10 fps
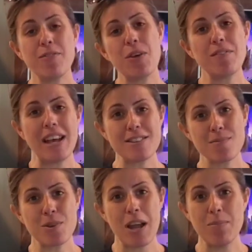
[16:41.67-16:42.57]
If you have not
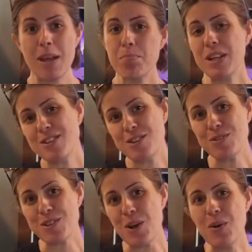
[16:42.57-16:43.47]
subscribed yet, please
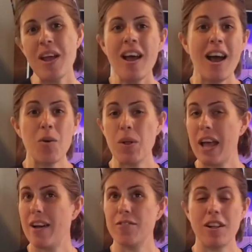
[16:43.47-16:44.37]
do so. We'll
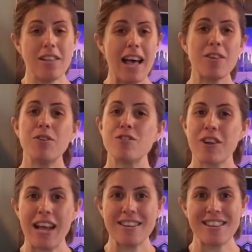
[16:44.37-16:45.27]
have a lot of
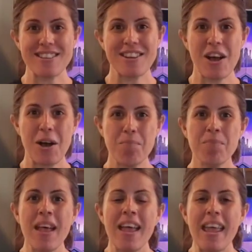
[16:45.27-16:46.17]
future content to come.